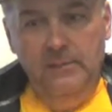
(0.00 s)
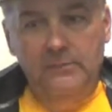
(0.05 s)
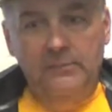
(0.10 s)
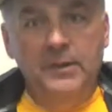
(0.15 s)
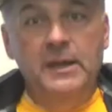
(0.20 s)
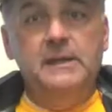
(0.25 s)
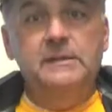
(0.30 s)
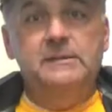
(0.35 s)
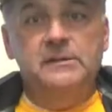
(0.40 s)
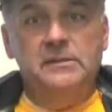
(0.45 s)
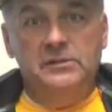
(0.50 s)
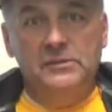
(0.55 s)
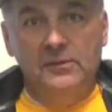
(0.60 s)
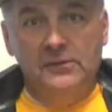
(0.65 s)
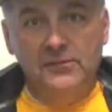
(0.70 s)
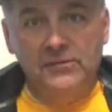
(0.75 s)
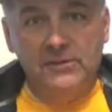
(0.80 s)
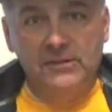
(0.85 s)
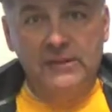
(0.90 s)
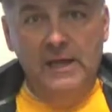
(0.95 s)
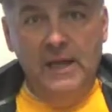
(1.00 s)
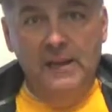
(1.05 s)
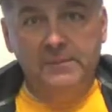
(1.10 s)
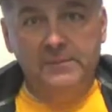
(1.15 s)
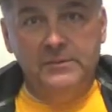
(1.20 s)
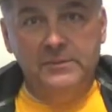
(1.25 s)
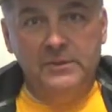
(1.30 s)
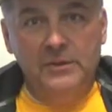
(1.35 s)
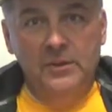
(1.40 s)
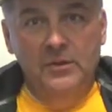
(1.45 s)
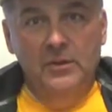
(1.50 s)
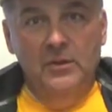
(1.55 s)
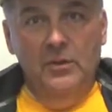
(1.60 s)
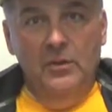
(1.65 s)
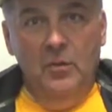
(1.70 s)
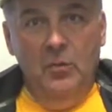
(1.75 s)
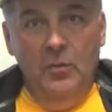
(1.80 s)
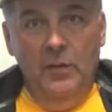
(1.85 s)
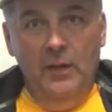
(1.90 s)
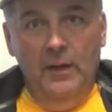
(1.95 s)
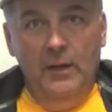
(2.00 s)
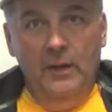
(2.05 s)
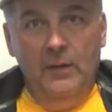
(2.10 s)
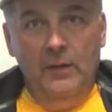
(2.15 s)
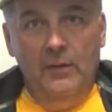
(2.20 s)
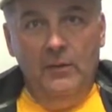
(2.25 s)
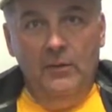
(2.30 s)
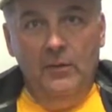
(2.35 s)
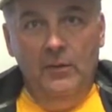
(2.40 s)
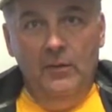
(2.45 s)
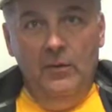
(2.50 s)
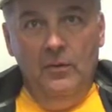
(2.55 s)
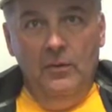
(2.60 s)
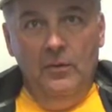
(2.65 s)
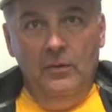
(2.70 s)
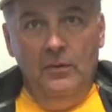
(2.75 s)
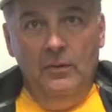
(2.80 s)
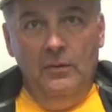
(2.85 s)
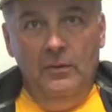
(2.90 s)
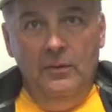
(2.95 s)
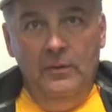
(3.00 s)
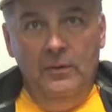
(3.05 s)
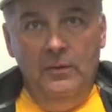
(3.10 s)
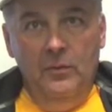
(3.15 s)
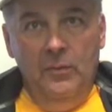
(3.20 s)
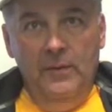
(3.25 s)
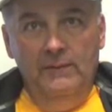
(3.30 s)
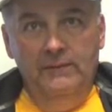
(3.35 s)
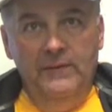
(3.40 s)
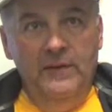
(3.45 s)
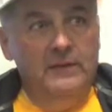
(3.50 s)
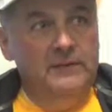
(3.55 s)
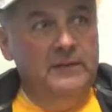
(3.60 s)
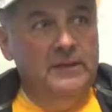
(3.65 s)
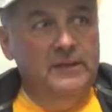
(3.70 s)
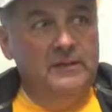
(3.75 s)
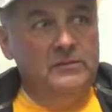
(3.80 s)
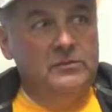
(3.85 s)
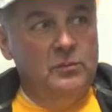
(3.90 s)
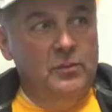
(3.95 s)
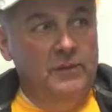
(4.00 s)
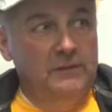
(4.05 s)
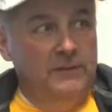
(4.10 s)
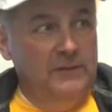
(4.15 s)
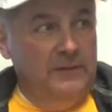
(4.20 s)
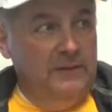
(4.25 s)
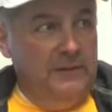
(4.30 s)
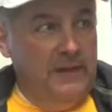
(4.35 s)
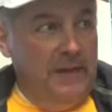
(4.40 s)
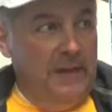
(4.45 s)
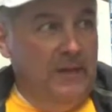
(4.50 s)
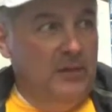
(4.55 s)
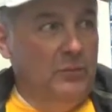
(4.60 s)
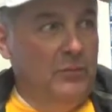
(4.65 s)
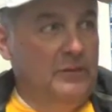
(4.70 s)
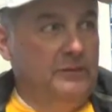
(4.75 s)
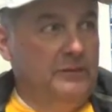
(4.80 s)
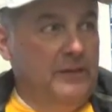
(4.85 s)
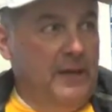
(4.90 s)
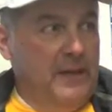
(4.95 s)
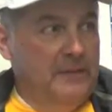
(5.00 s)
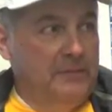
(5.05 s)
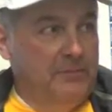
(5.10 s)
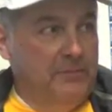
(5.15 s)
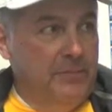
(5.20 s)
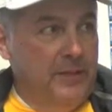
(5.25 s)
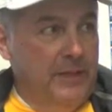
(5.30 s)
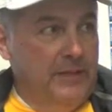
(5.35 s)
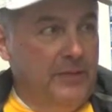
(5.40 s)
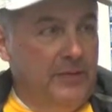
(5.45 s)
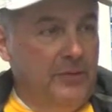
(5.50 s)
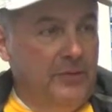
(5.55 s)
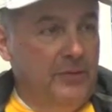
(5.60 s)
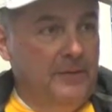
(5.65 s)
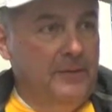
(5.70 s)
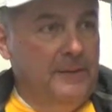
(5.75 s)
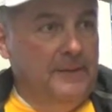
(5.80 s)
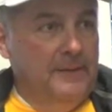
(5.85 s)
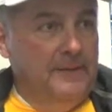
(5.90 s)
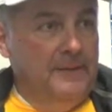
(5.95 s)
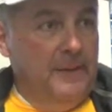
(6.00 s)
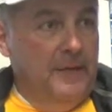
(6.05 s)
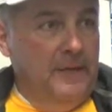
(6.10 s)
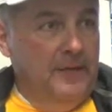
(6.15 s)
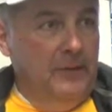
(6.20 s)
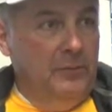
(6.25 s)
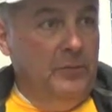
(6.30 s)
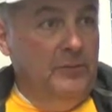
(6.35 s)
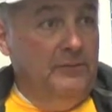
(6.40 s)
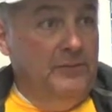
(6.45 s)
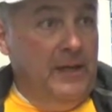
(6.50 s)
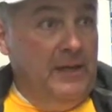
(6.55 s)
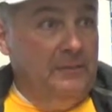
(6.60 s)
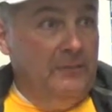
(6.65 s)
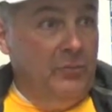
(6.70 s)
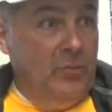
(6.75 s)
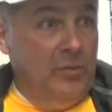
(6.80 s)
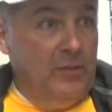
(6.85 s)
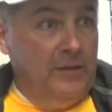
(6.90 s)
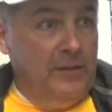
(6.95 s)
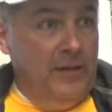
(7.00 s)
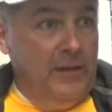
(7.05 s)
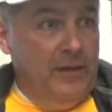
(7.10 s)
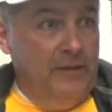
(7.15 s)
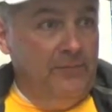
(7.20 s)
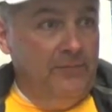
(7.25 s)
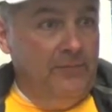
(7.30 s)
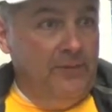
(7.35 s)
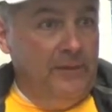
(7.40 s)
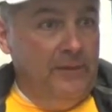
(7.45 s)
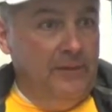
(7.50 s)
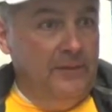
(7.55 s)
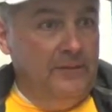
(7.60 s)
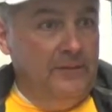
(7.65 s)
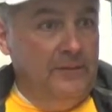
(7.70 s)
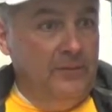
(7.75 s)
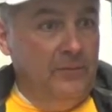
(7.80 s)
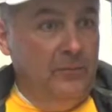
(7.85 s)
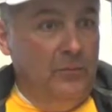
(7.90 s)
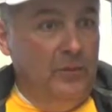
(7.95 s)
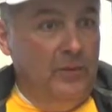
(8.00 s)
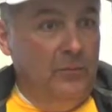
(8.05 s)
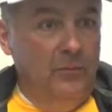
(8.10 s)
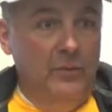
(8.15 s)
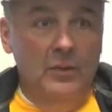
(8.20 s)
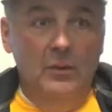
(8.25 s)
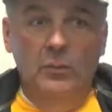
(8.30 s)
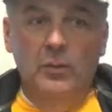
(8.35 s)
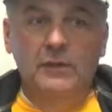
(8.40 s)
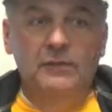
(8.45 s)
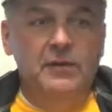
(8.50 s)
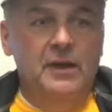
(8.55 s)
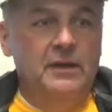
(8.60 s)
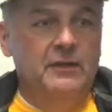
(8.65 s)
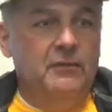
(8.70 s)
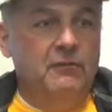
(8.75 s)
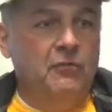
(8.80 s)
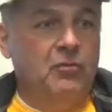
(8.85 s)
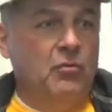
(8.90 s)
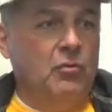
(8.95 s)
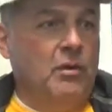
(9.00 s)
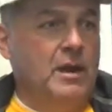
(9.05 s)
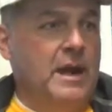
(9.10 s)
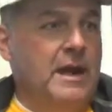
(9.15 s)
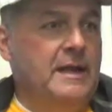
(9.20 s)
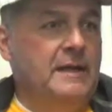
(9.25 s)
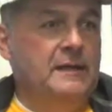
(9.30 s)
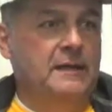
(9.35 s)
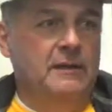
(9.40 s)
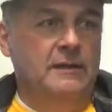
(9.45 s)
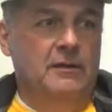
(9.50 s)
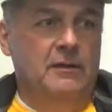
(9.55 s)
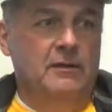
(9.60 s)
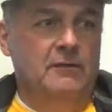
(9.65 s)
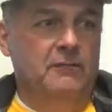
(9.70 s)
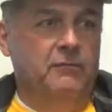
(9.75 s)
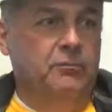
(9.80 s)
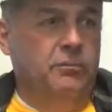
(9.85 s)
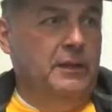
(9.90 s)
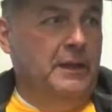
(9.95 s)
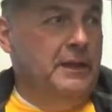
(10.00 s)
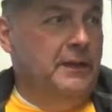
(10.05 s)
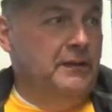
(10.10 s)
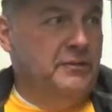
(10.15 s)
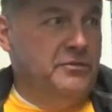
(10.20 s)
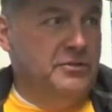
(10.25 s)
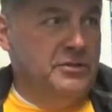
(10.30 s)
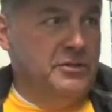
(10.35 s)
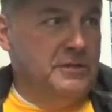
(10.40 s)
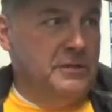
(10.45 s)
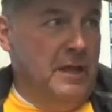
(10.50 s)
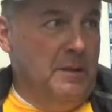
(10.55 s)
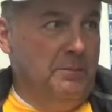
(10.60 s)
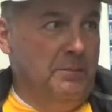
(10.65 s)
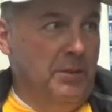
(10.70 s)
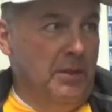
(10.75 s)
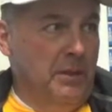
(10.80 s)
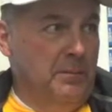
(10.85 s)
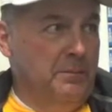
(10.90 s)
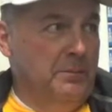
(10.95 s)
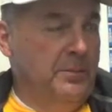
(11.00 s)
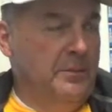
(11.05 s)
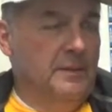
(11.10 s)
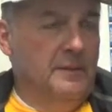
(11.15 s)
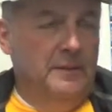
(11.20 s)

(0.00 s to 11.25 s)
basis of steps where we did this, we did that, we've gotten better, we've gotten more confident. We've had a variety of players step up.